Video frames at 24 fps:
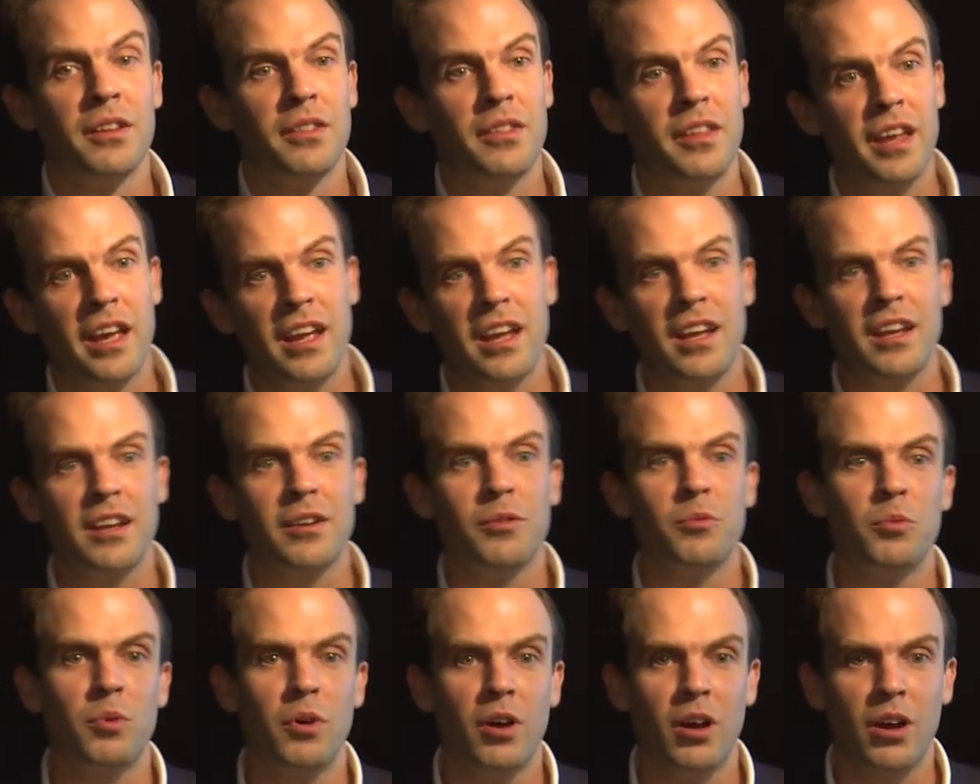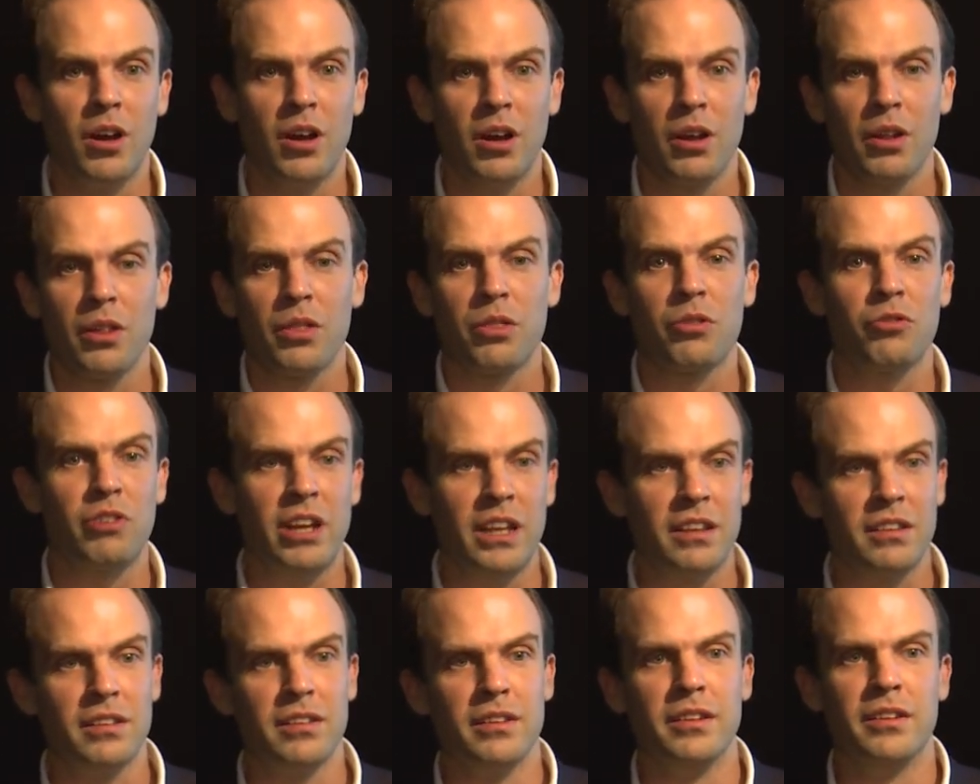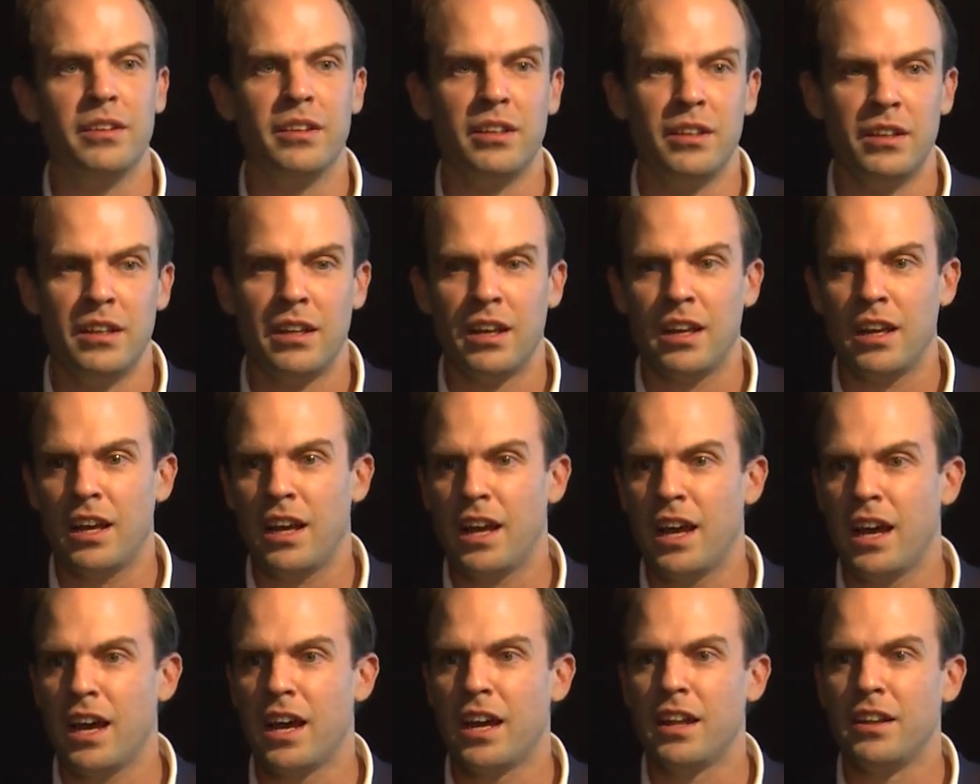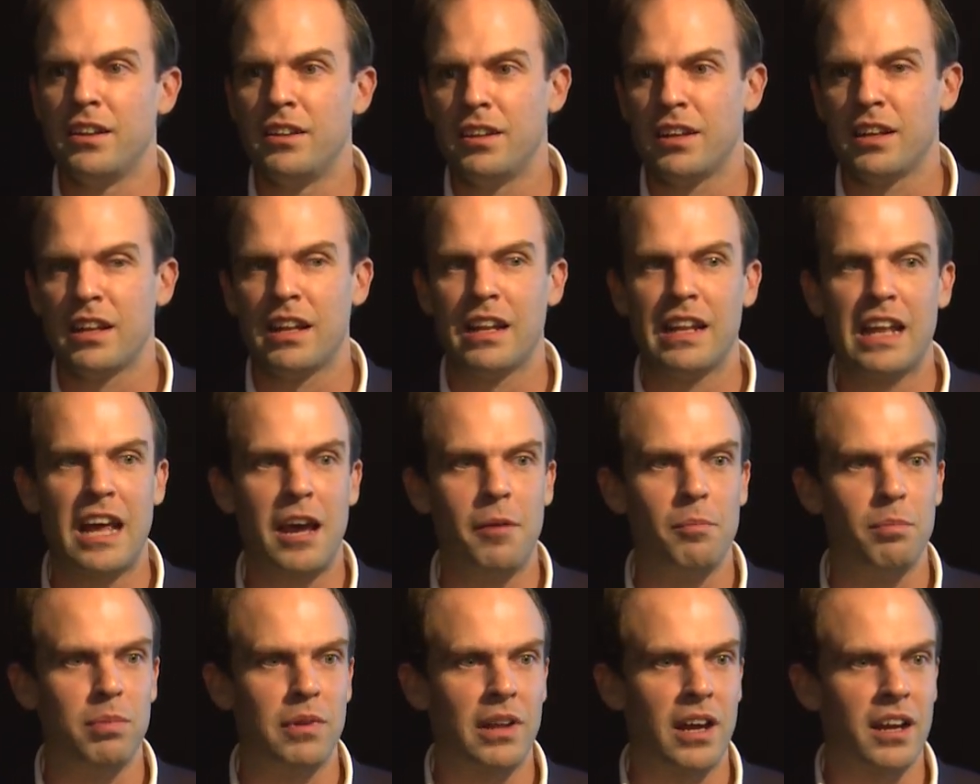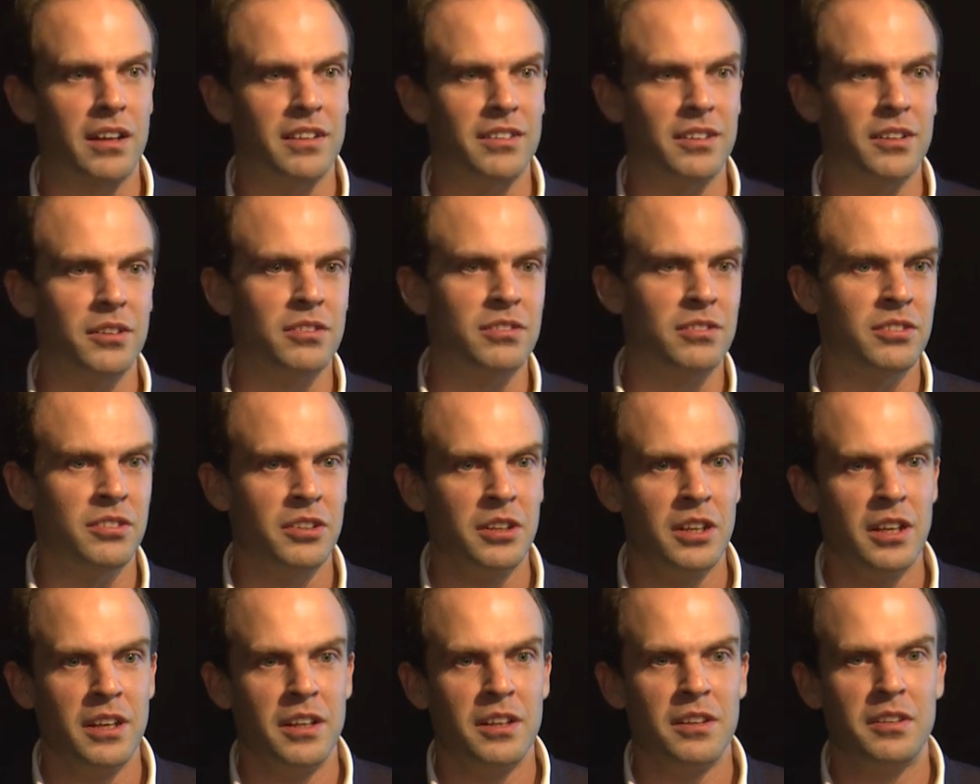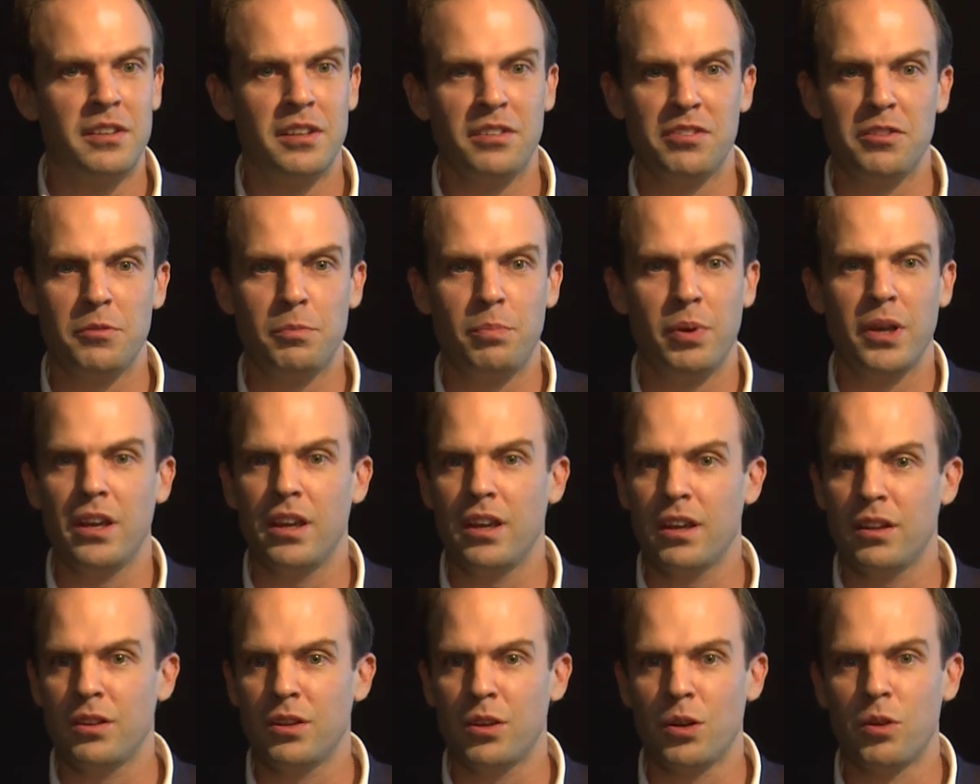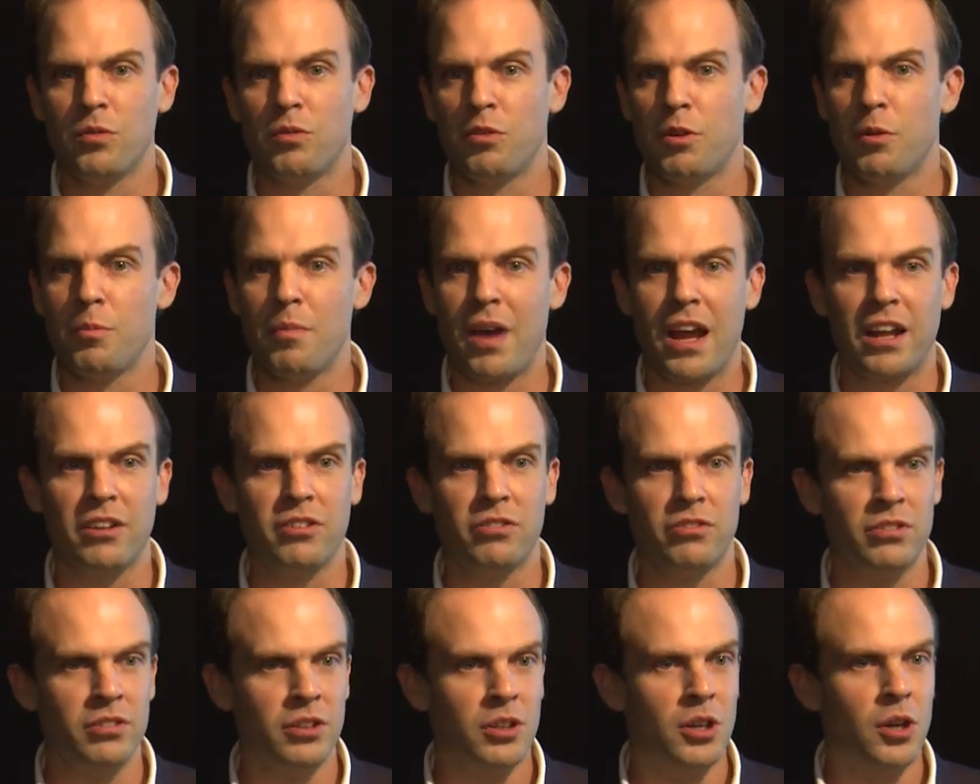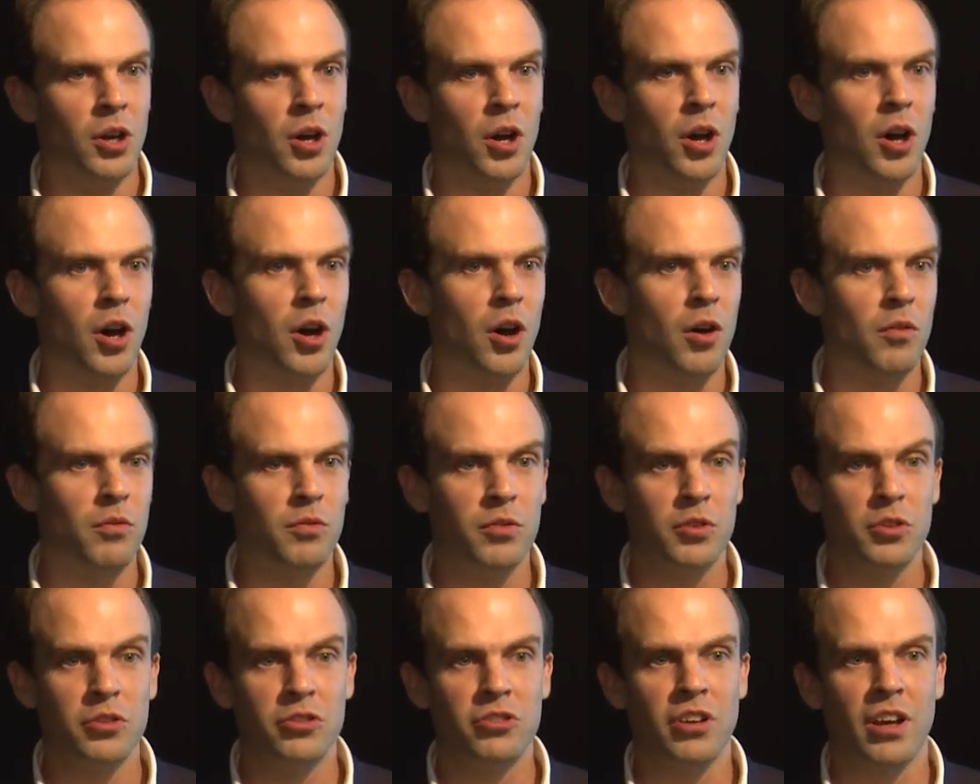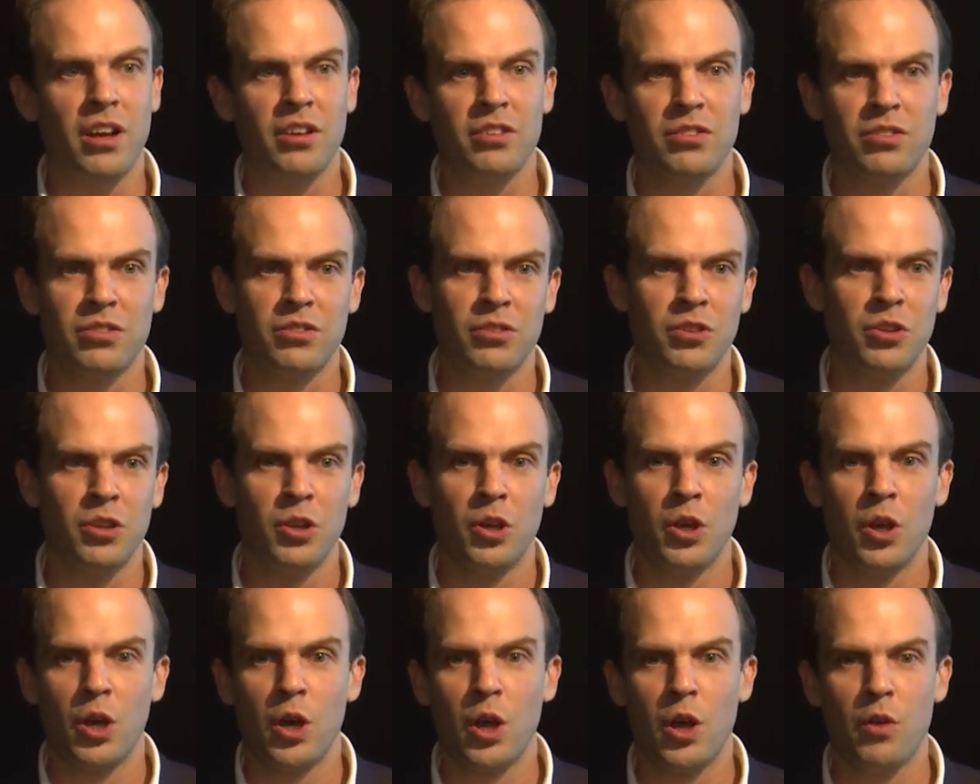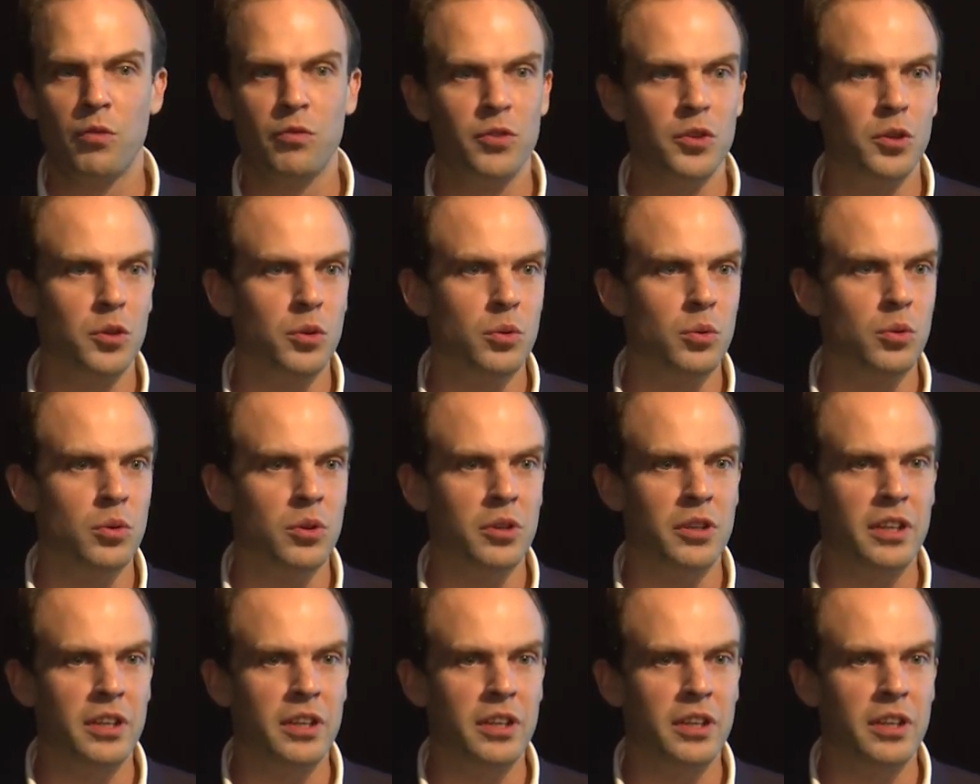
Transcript: they were threatened, and lamplighters disappeared over a matter of just a few